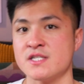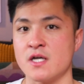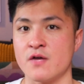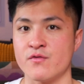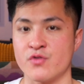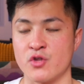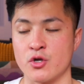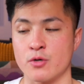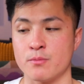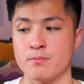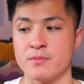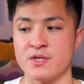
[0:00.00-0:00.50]
of
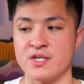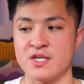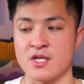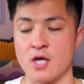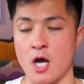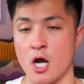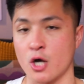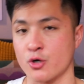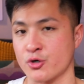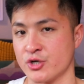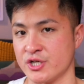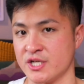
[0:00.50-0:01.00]
their
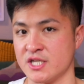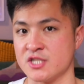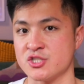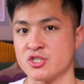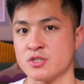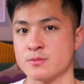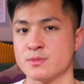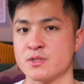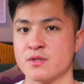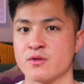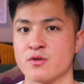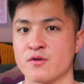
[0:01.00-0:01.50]
mediocrity in
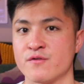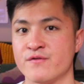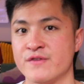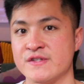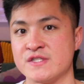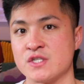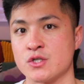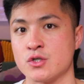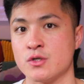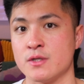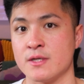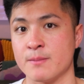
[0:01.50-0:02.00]
terms of their
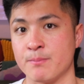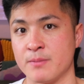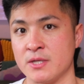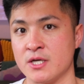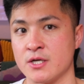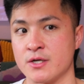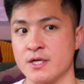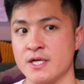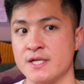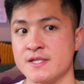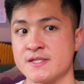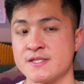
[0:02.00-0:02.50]
physical
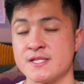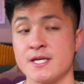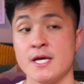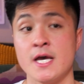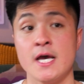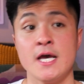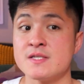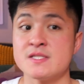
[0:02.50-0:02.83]
appearance.